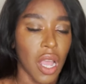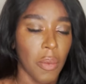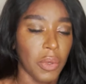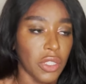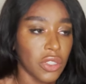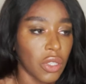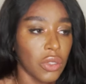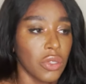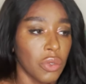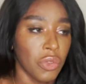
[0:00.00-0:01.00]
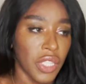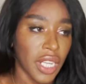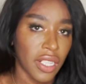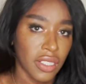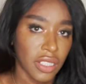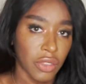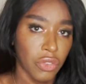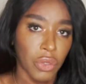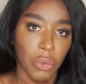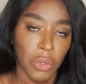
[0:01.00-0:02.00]
but it's also a reality
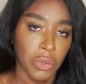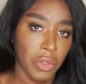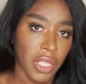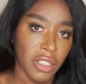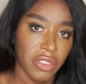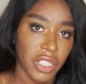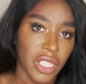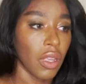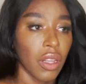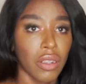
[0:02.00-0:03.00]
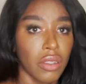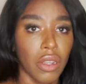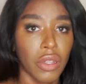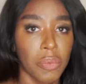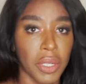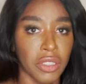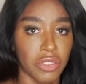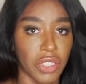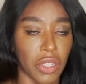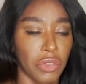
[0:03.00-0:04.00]
of the world we live in. And another
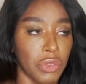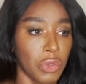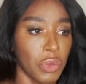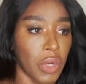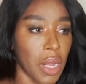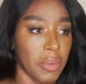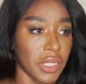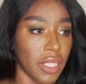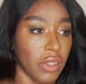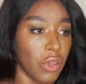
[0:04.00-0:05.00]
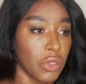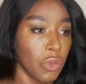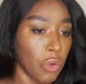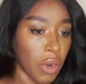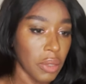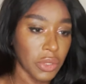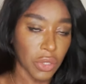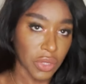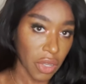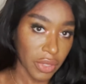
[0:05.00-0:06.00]
benefit of true crime is that there are true crime
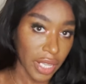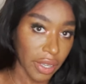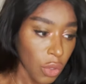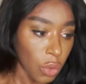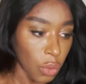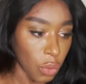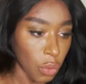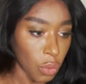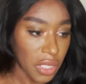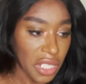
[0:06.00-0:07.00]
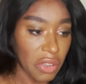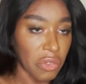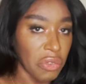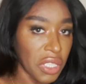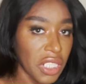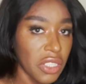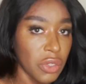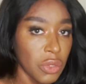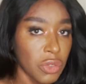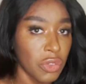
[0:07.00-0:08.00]
shows out there who get really
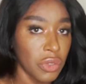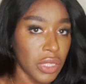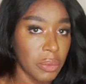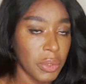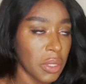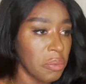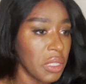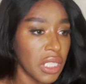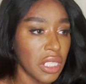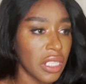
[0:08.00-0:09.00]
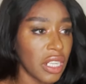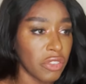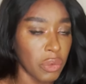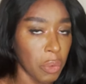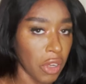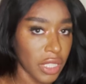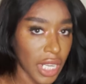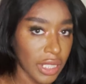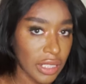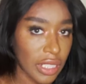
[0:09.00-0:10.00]
useful tips immediately after
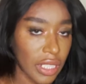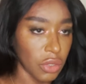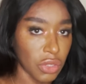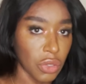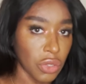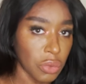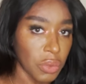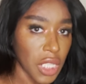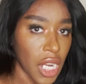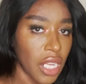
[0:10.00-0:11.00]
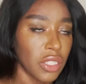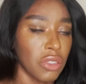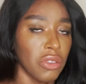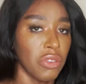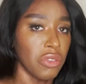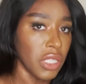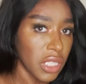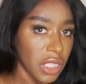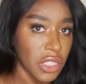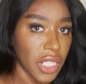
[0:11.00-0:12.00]
broadcasting. Social media has
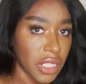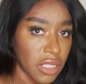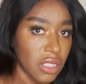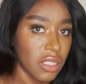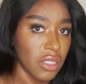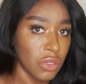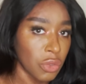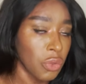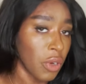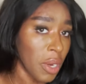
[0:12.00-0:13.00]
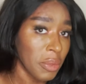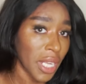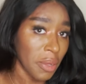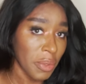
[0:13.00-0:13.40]
really changed the true crime game.